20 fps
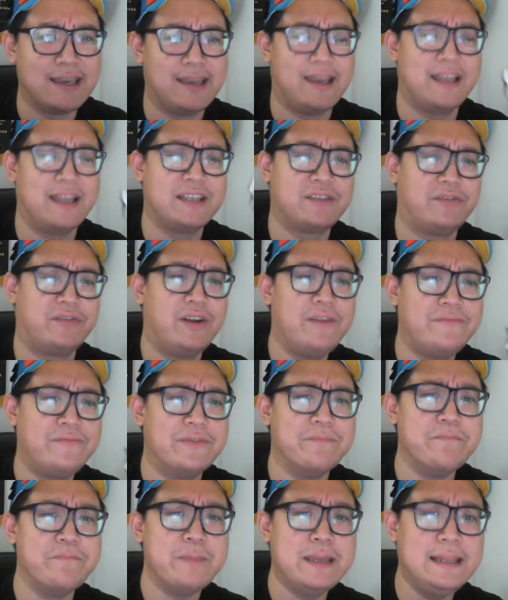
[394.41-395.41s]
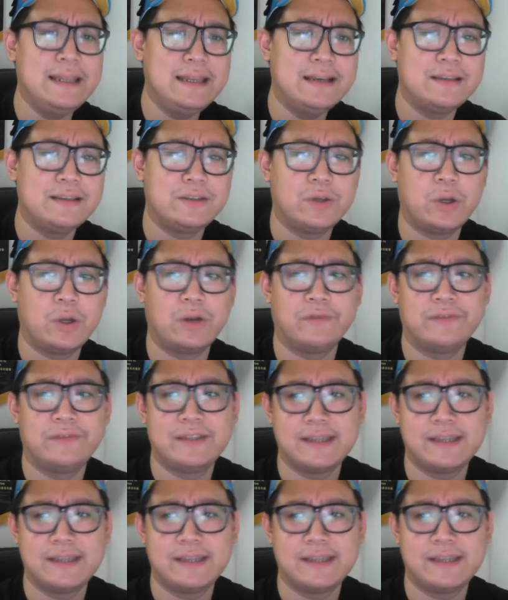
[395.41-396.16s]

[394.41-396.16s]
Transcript: and it's a very familiar sort of